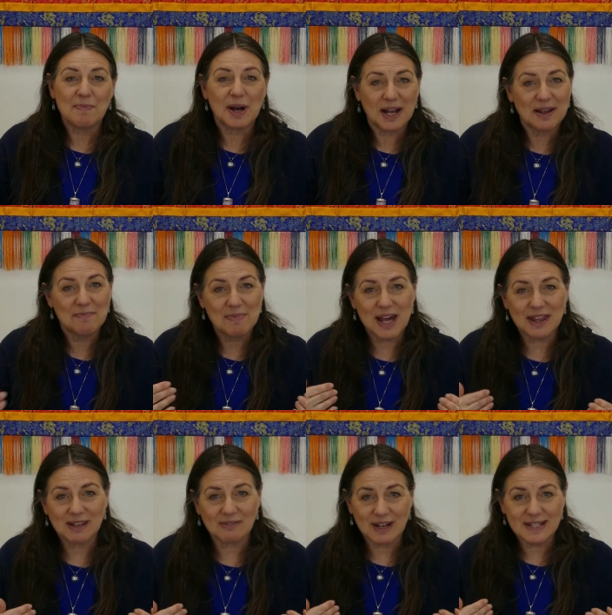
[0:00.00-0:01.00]
by
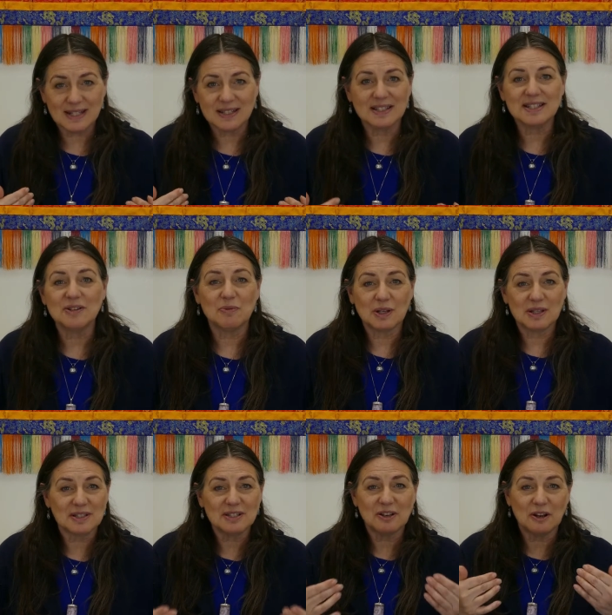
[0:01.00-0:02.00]
empathic resonance. So we
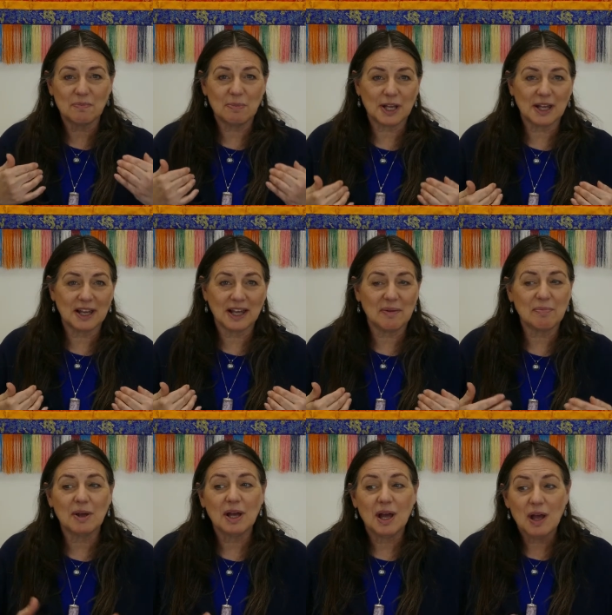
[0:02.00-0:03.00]
can start picking
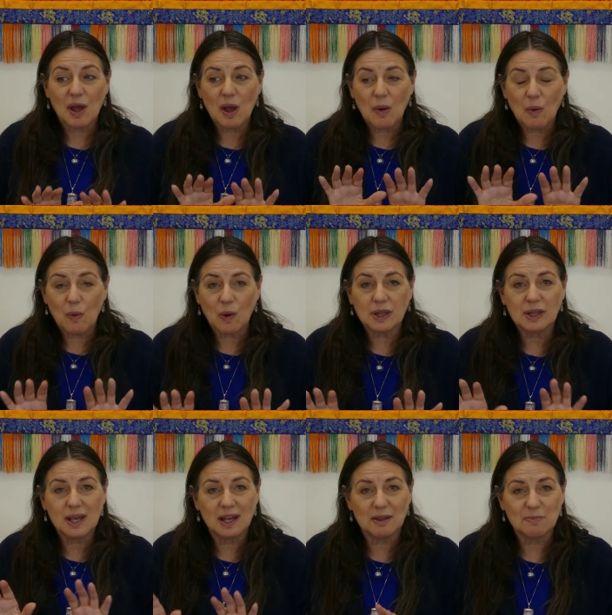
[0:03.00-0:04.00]
up what
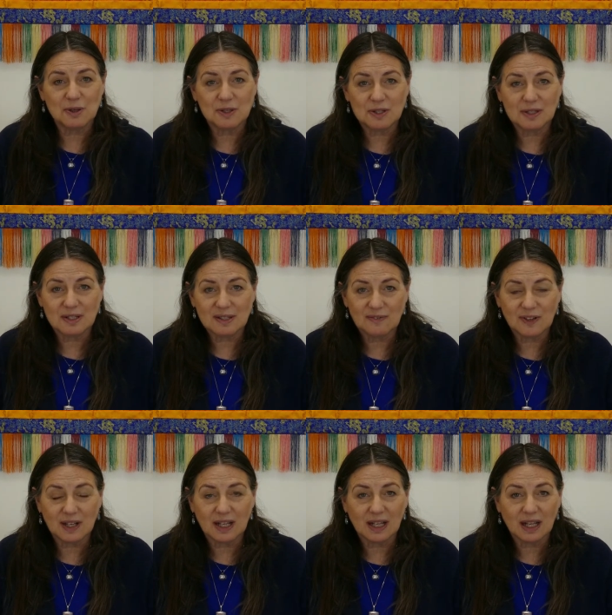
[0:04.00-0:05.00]
the other person is
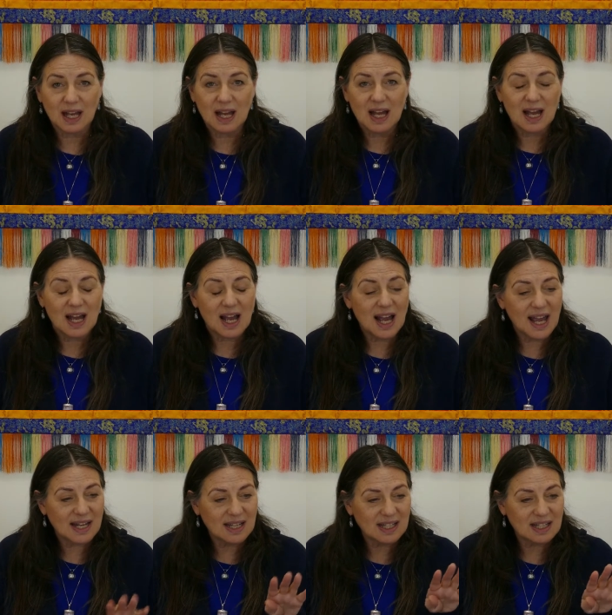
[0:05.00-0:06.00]
feeling. I
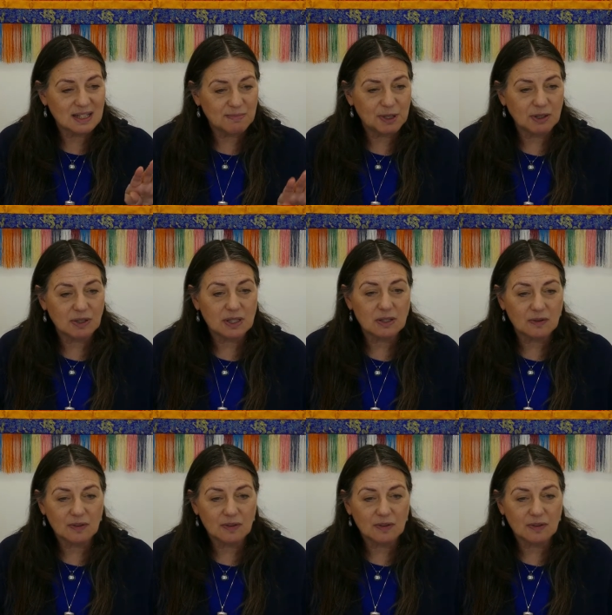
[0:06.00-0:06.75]
had an experience